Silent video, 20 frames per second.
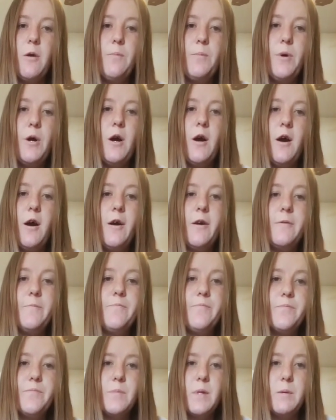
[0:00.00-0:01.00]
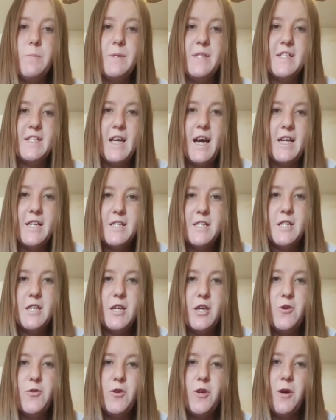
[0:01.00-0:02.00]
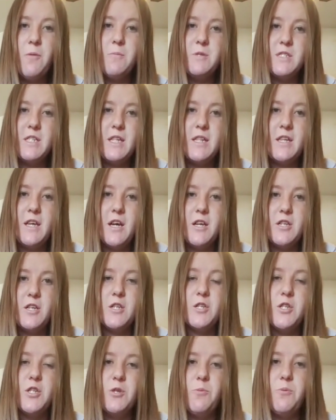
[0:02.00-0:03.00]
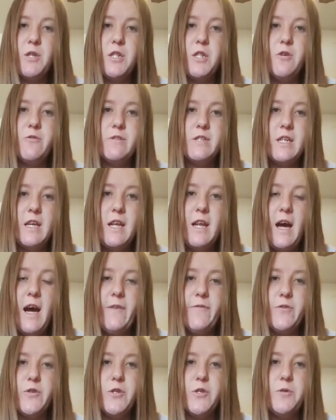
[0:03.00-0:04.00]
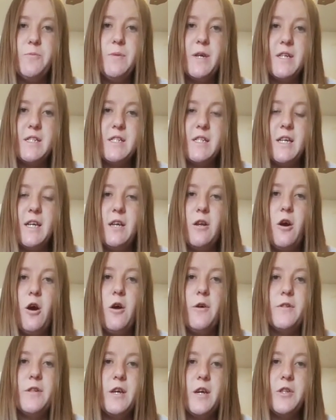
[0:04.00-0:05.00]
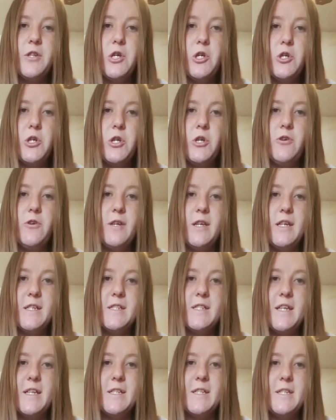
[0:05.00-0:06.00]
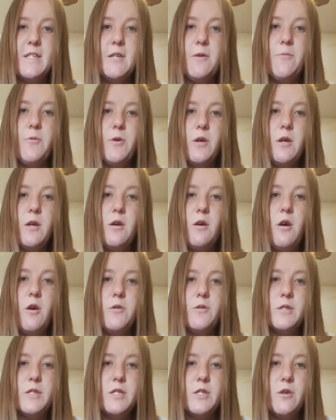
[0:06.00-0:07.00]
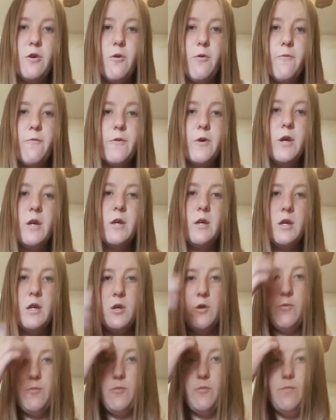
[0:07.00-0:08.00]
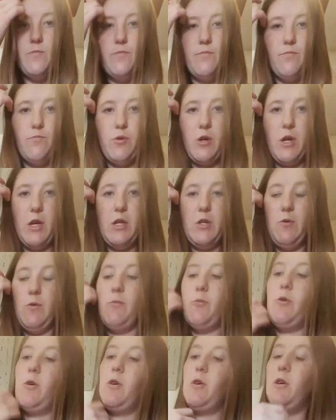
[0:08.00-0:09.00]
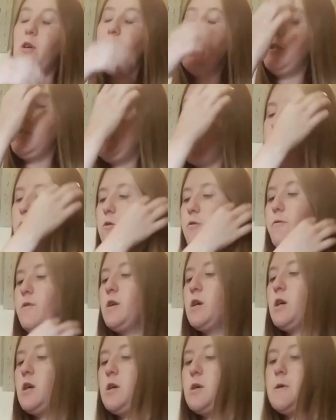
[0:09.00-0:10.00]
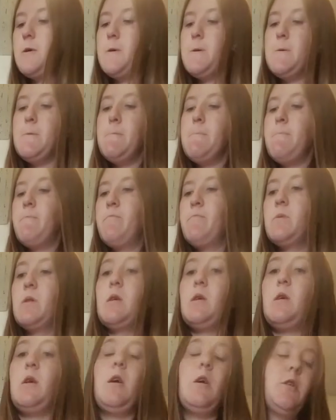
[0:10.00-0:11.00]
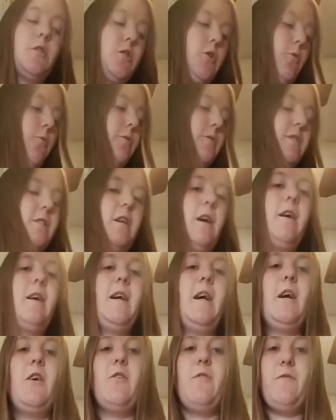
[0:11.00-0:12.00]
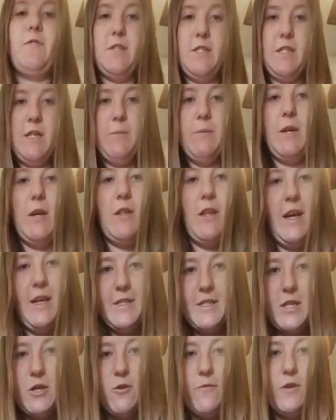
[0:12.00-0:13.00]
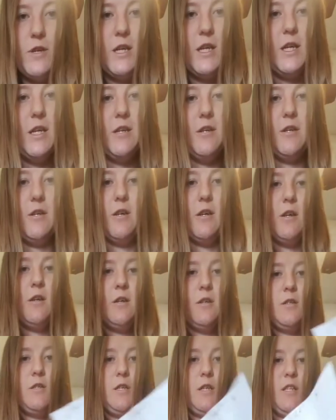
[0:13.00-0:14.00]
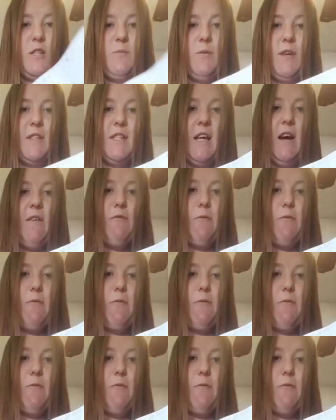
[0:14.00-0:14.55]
pot besides the cucumbers and the onions. You put those in after you mix in all the other ingredients and simmer it on the stove. Bring it to a boil on the stove. So we'll start out, if you see me glancing over here, it's because I have a